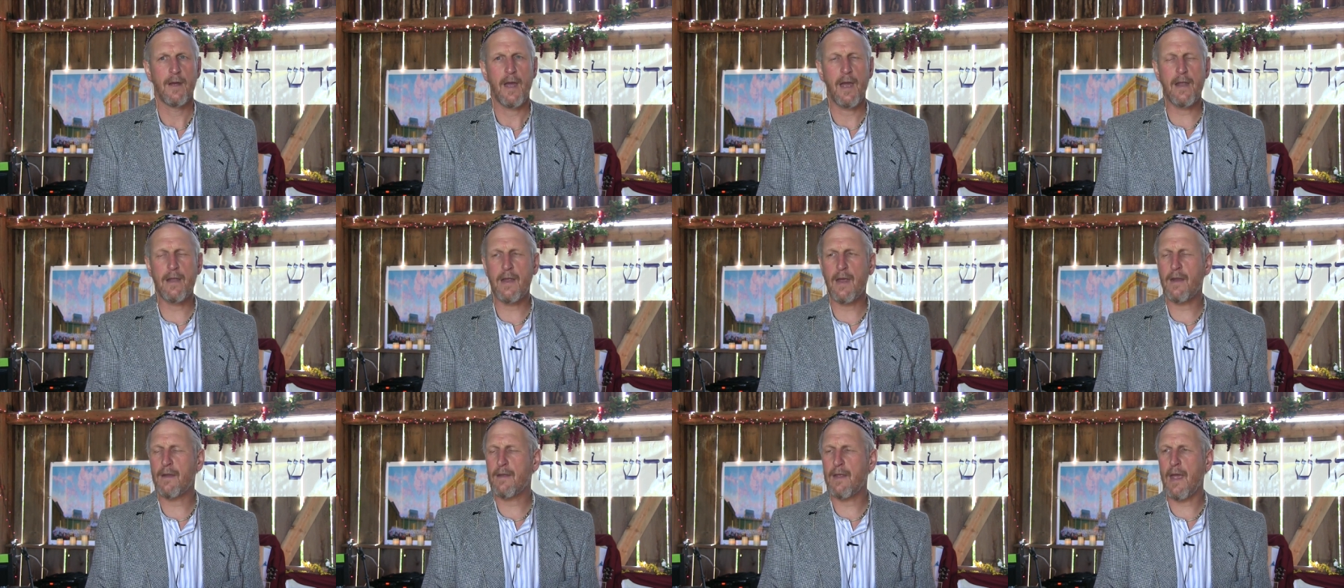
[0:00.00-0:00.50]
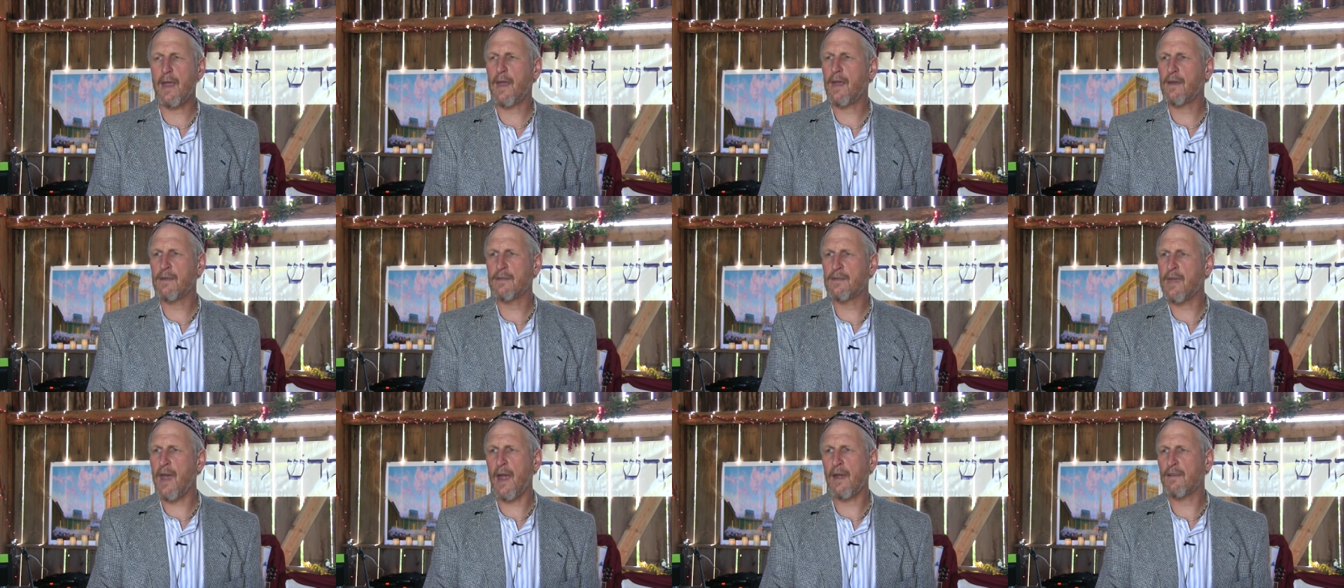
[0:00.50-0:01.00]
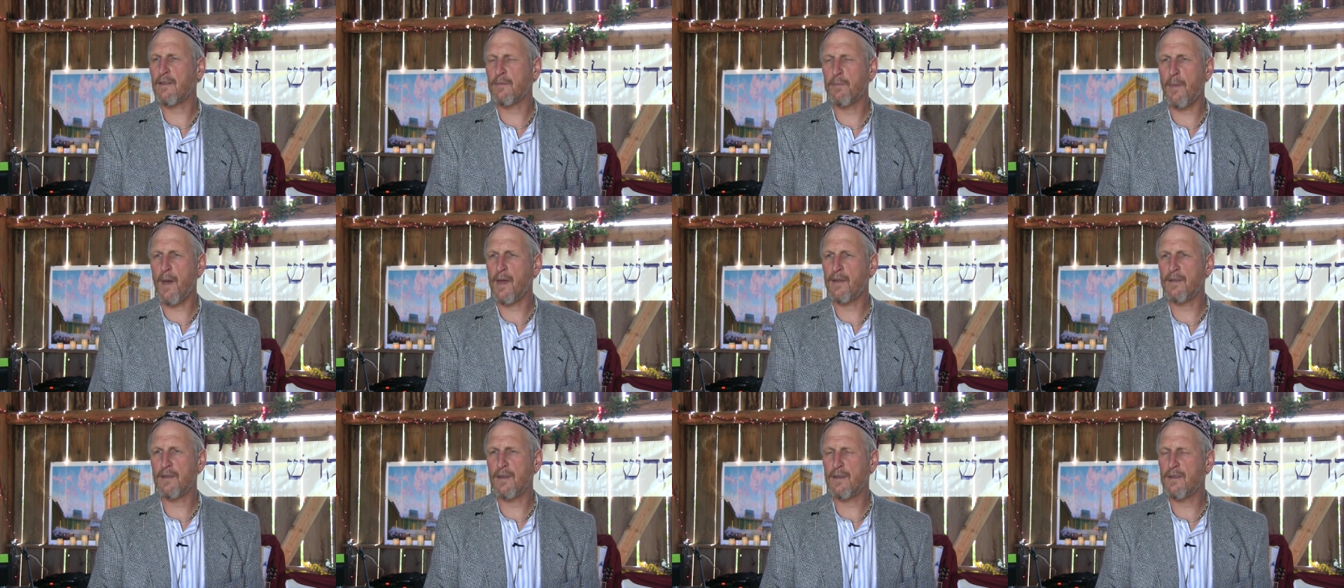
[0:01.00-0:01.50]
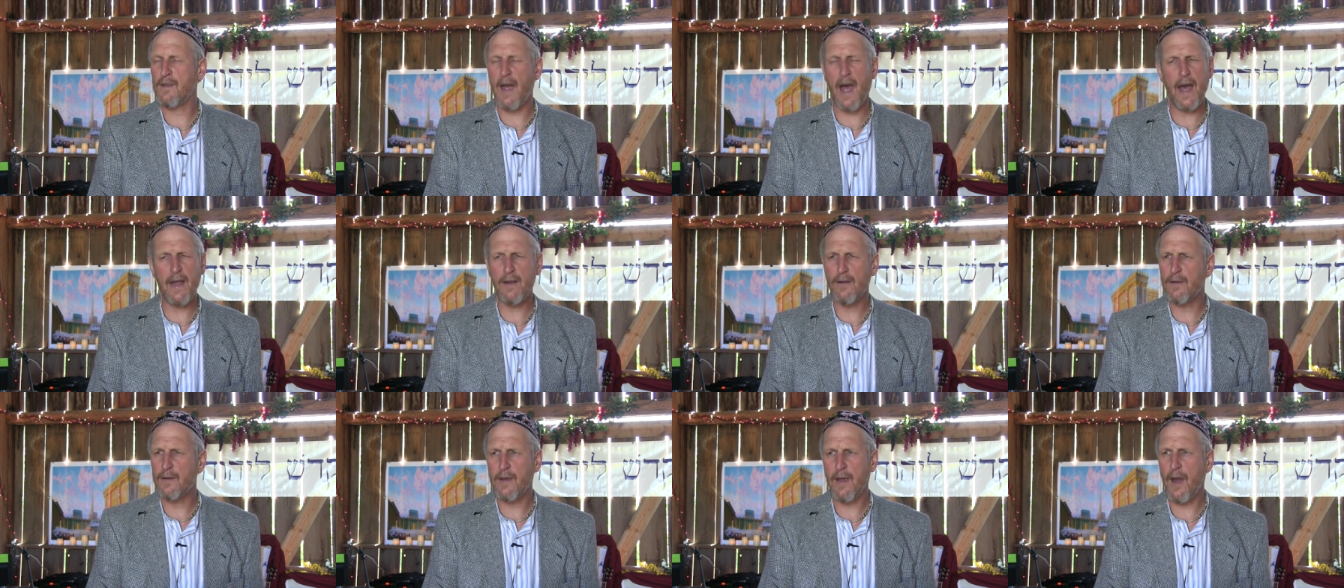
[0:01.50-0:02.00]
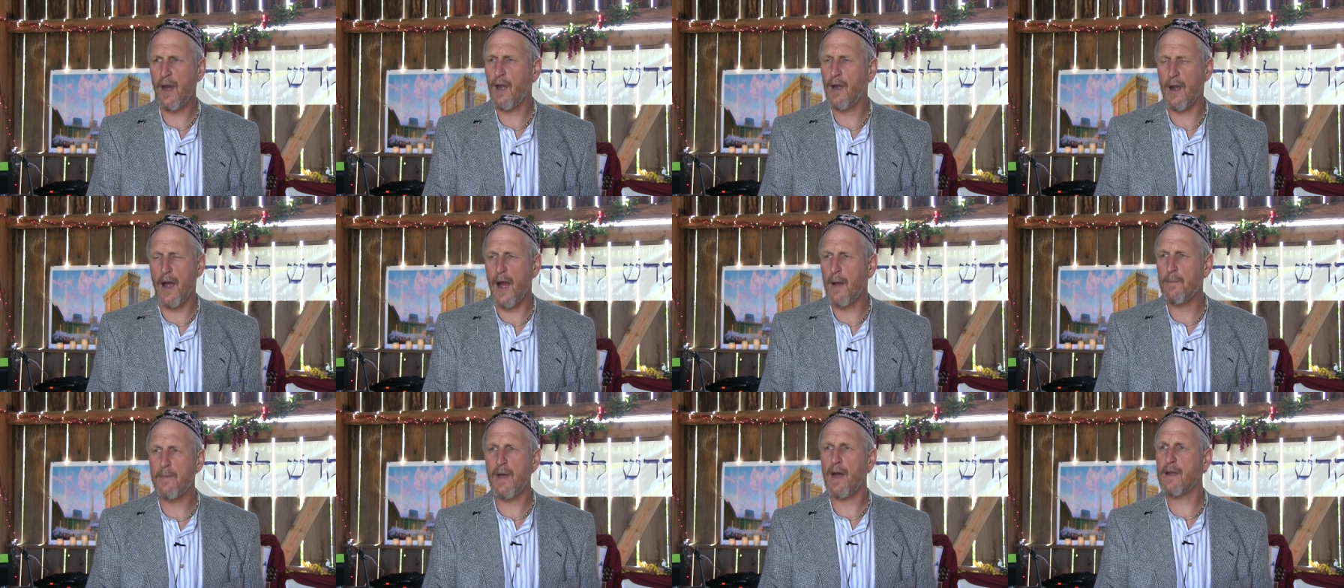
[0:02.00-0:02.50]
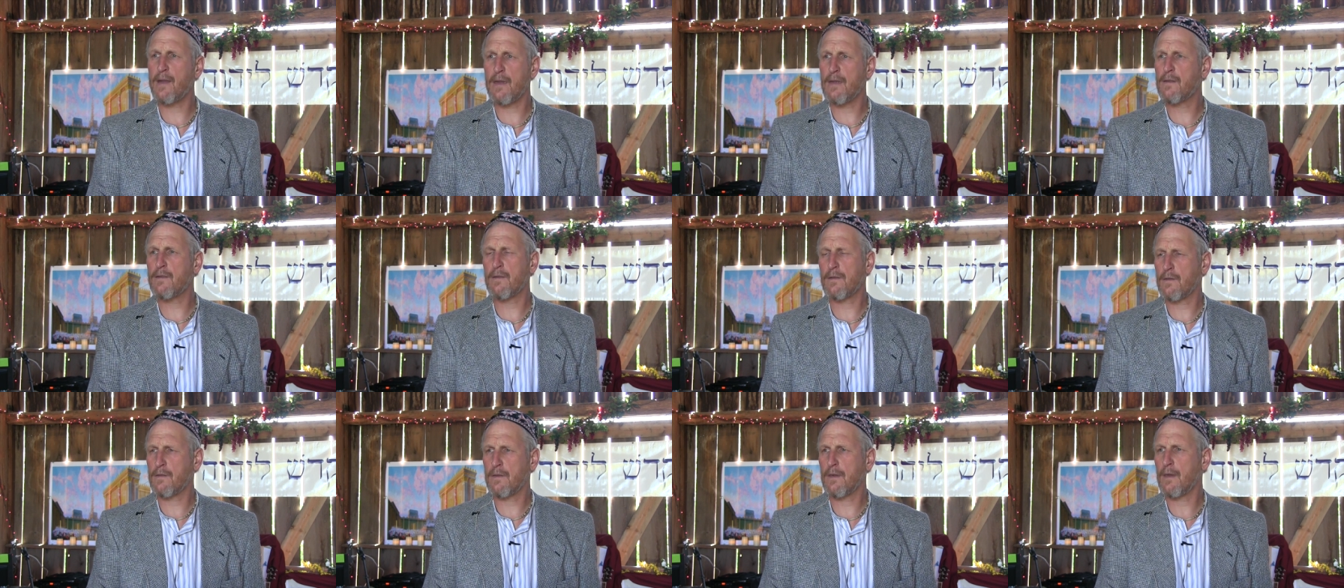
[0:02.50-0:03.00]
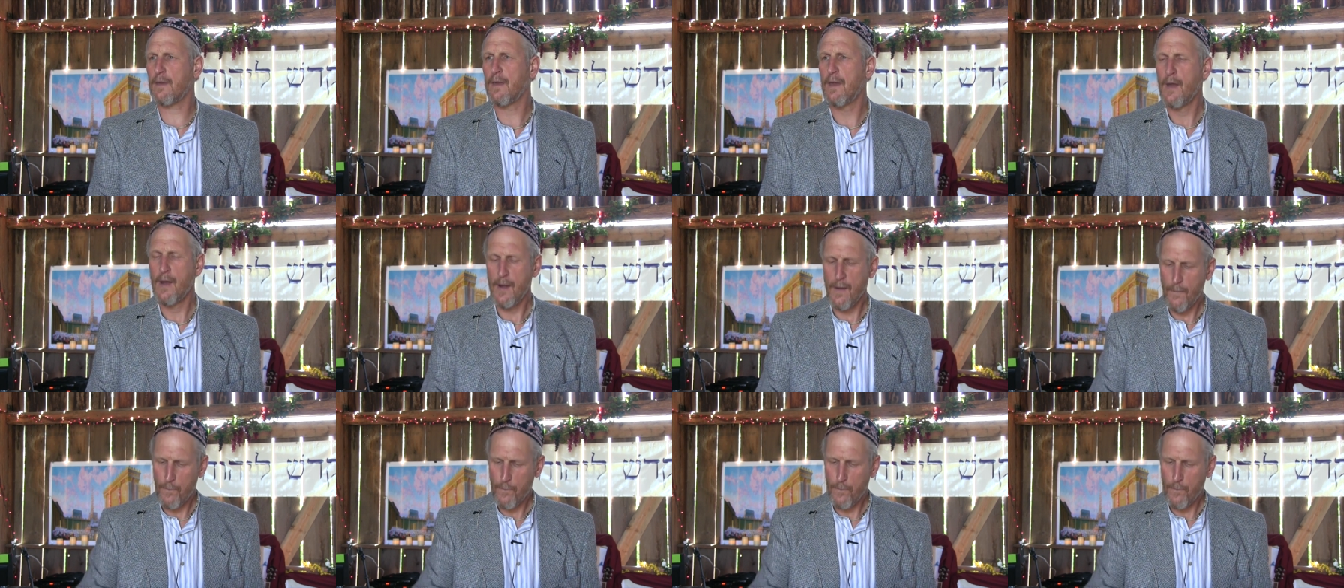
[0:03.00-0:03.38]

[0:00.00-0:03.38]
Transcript: And they, they can text message. I don't care. I'm not interested.